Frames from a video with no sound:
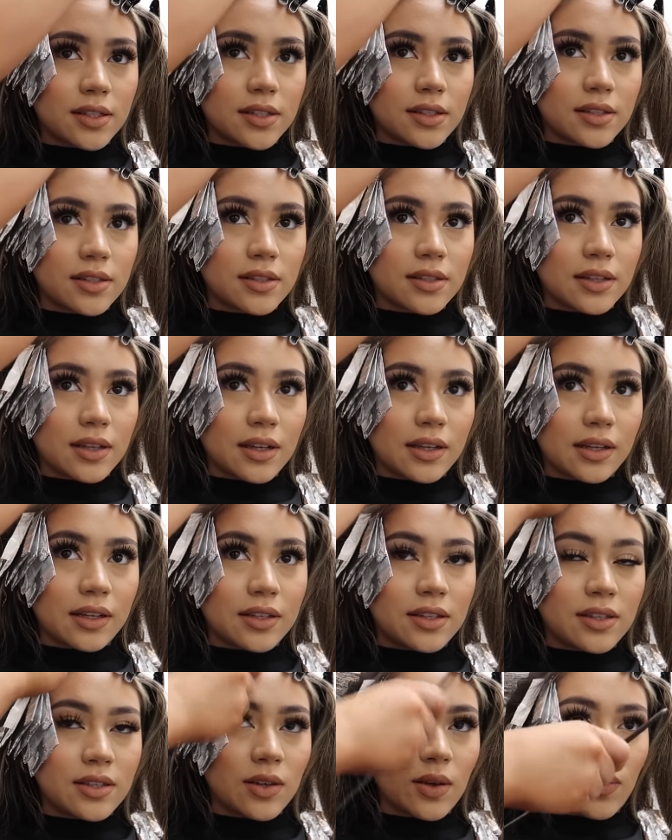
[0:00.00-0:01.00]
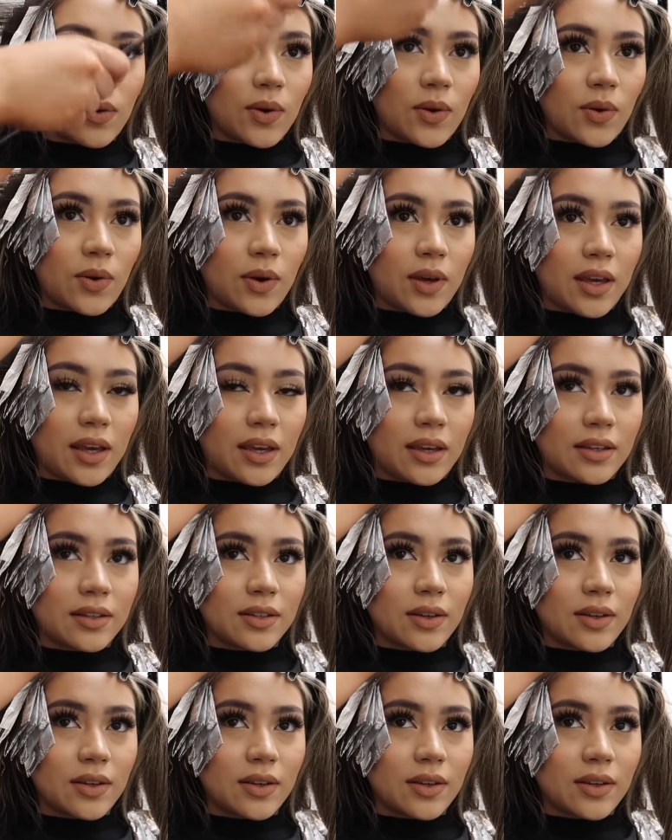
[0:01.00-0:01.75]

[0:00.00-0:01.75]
Mm -hmm. It's so annoying.